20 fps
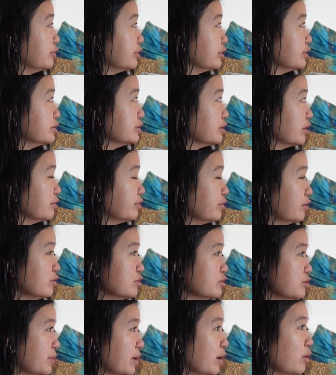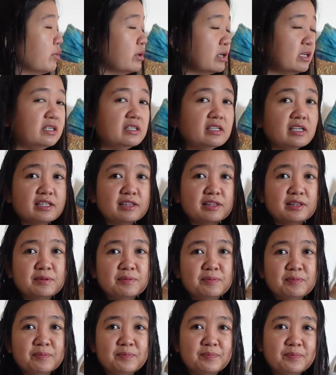for yourself also, but I will eat it.
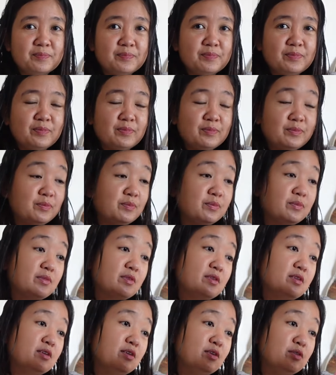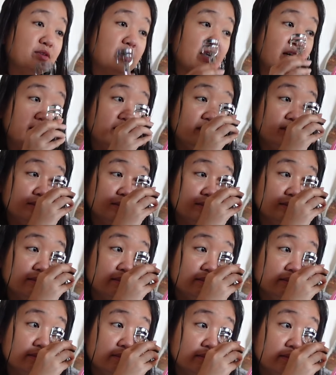Okay?
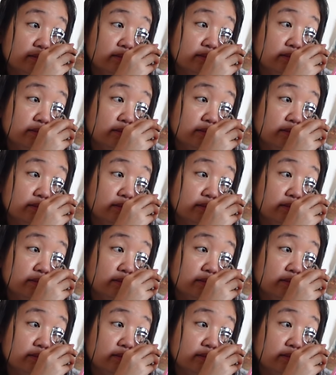Yeah.